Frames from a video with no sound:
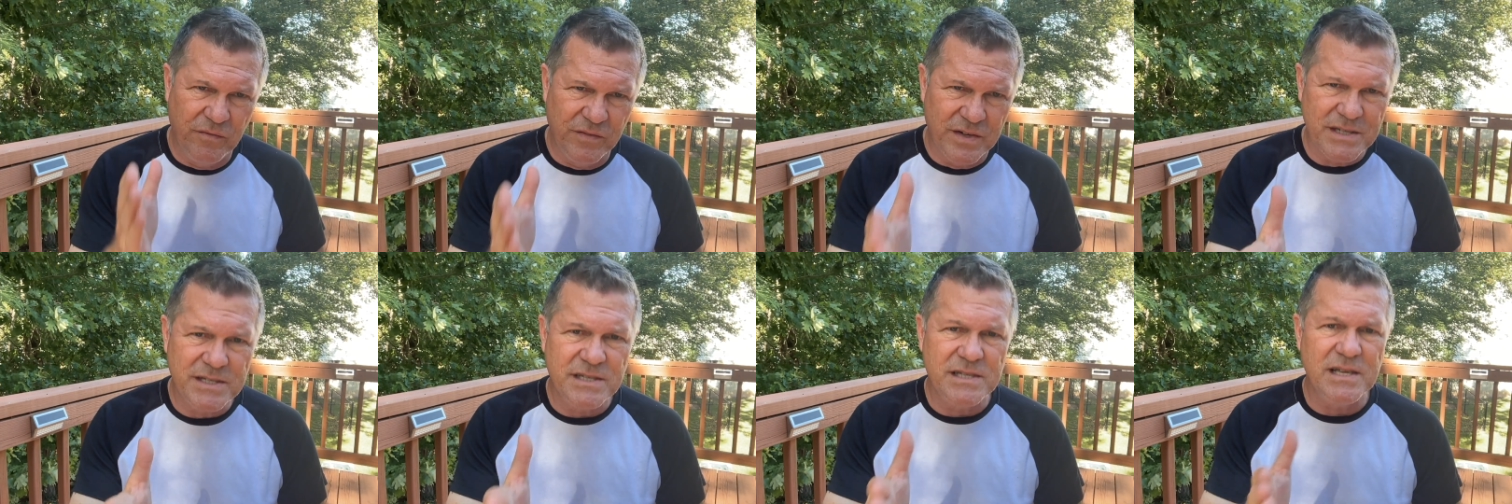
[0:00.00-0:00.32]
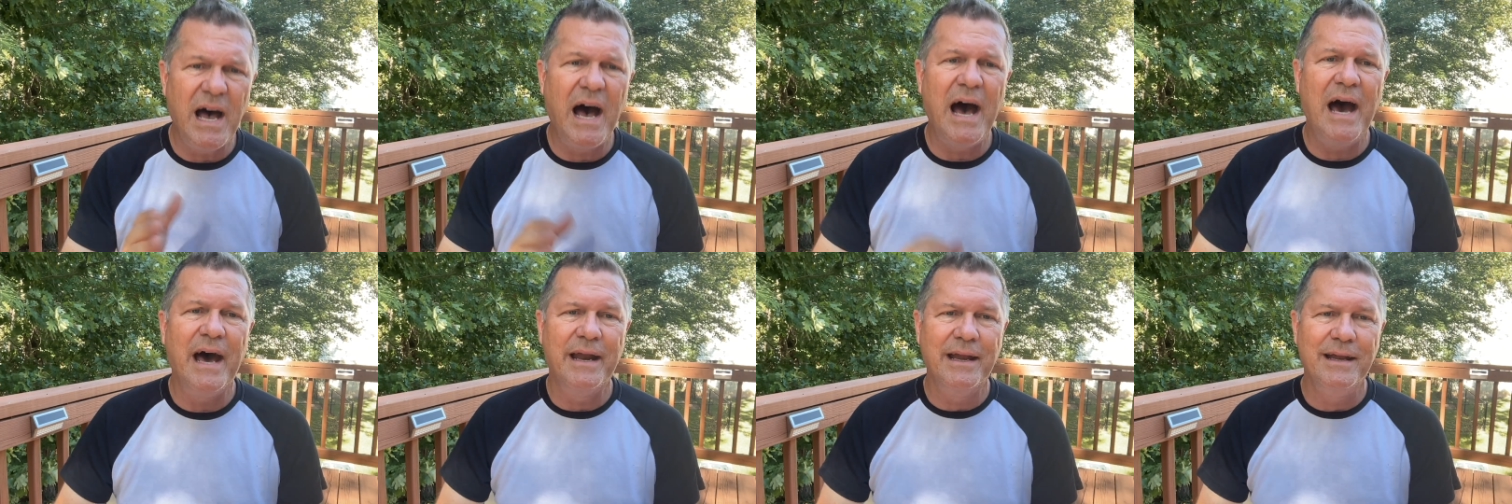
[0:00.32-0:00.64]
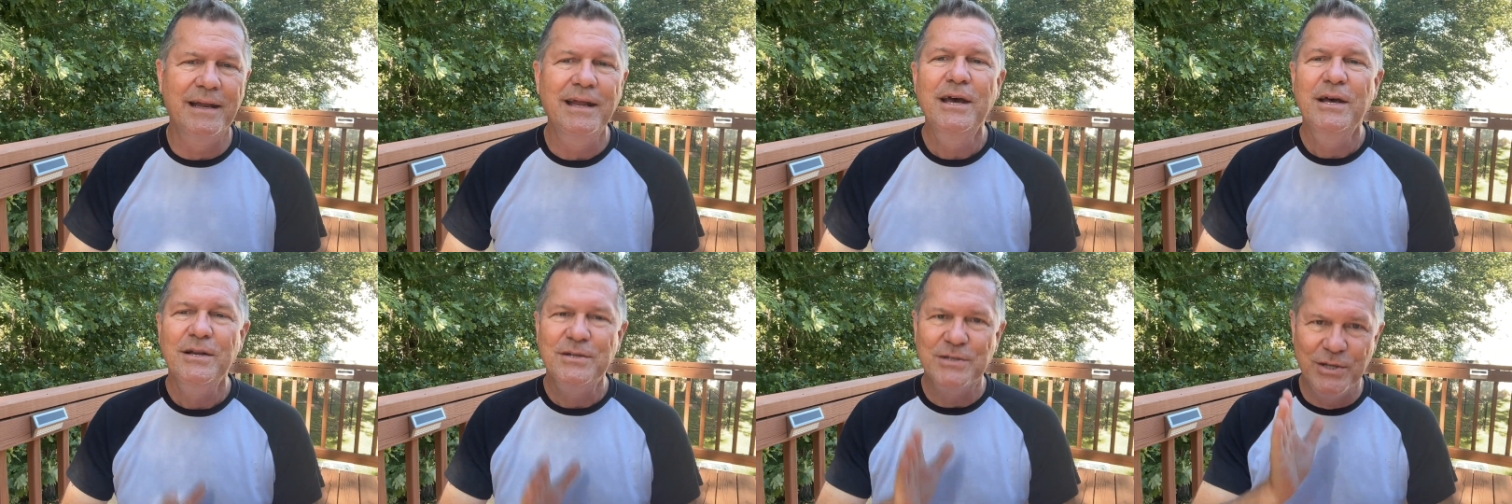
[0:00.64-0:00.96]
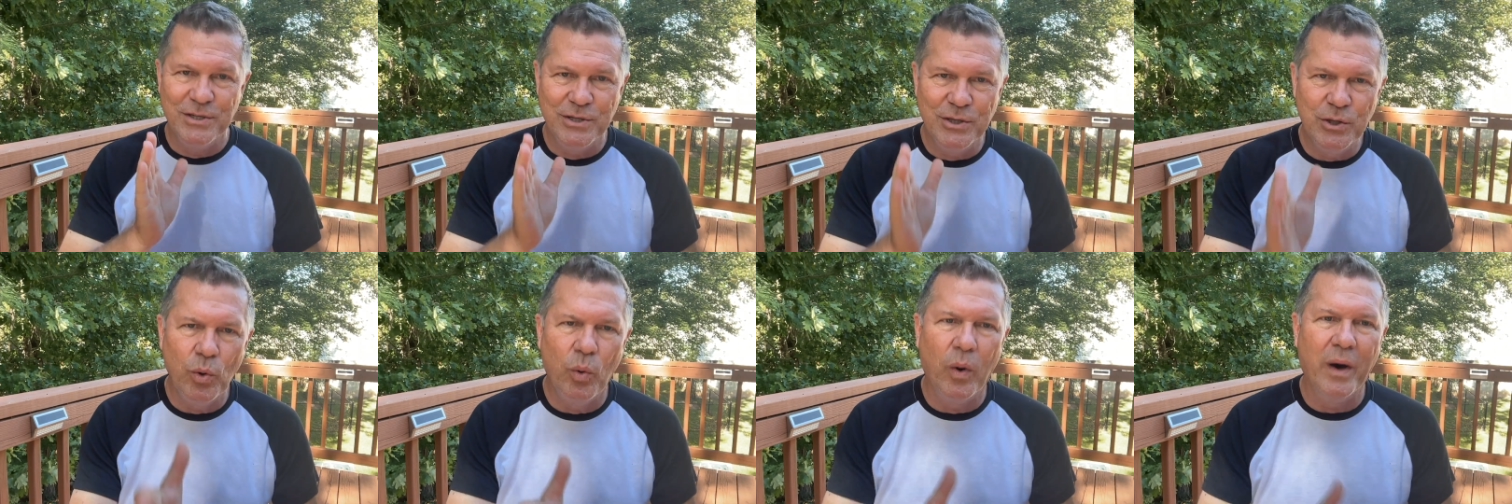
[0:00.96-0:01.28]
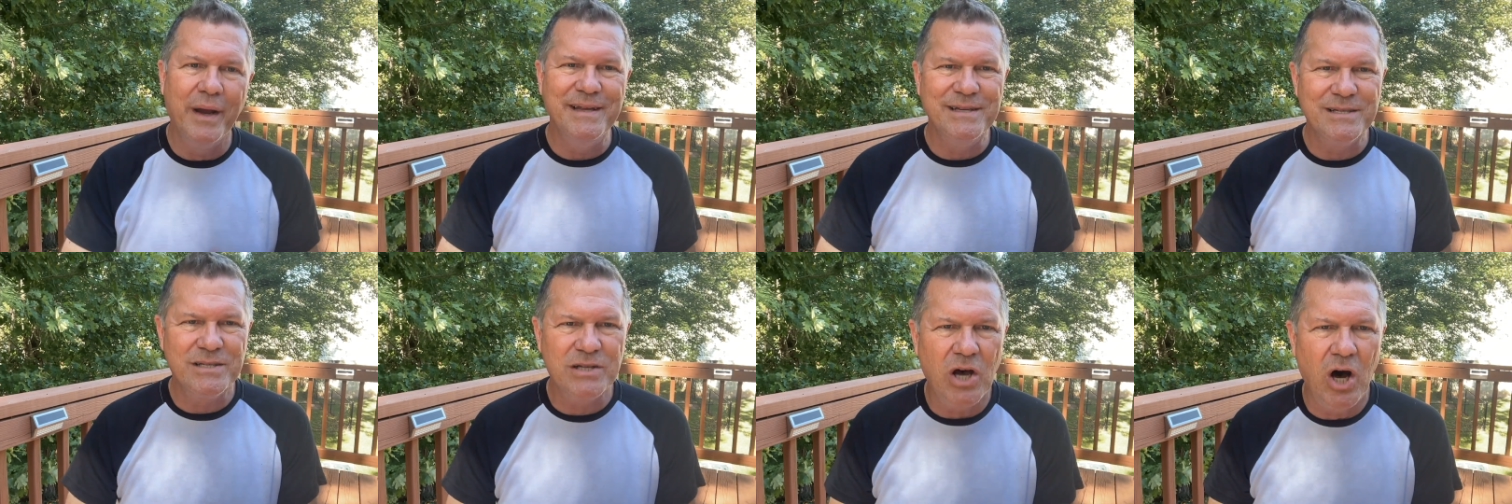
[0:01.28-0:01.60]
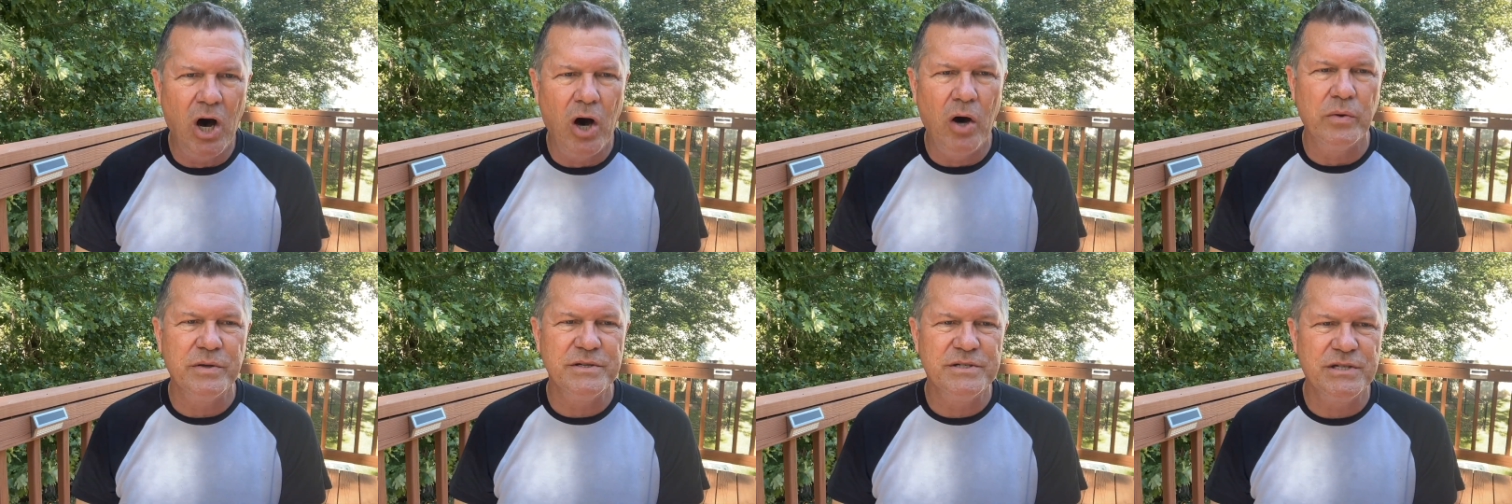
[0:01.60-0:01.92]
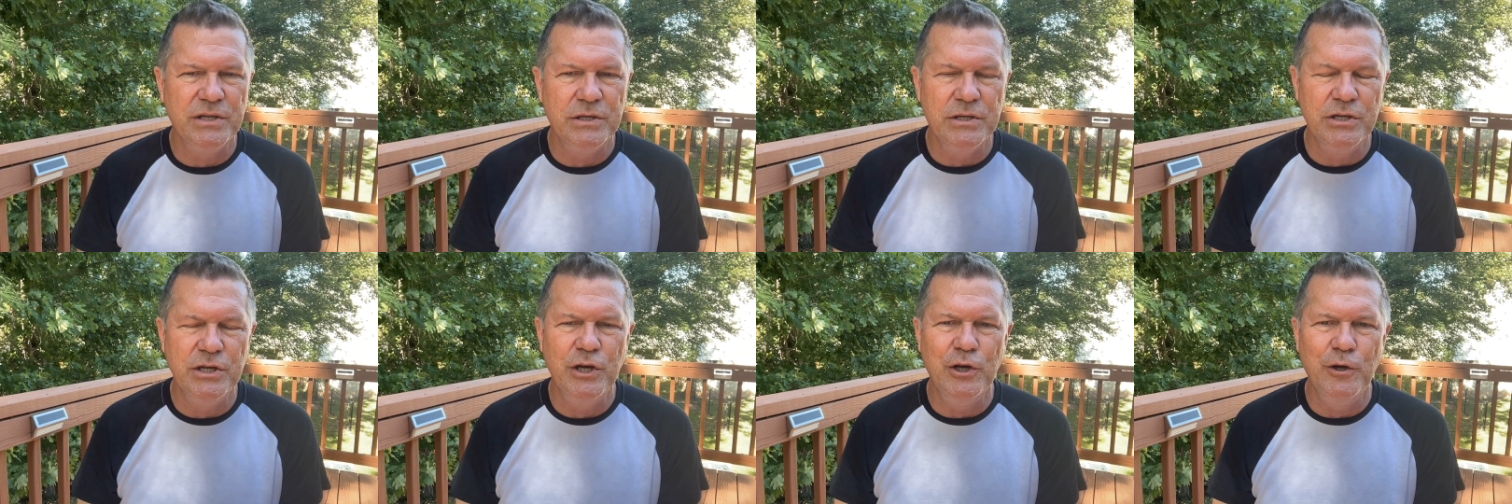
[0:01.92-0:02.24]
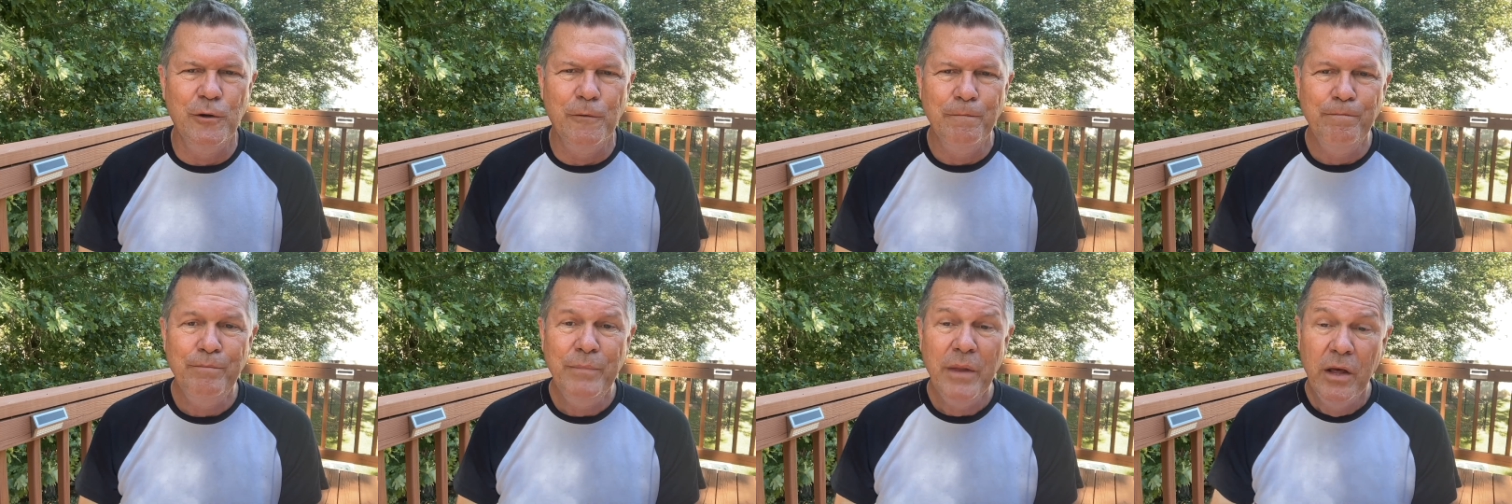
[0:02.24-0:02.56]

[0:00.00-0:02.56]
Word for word: decided to do what He's called us to do.